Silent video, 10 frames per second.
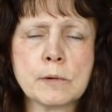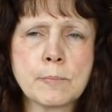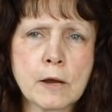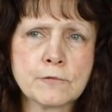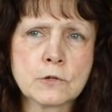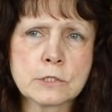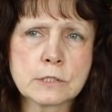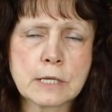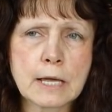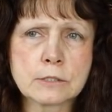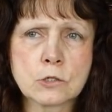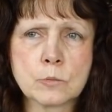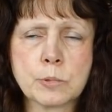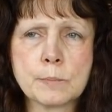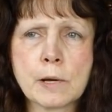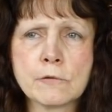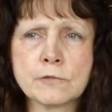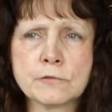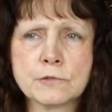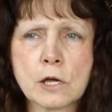prepare for disaster, prepare
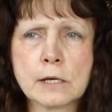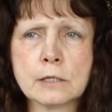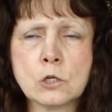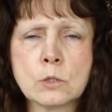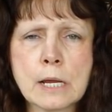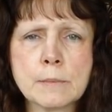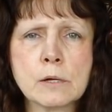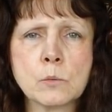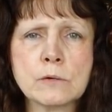for flooding, you name it.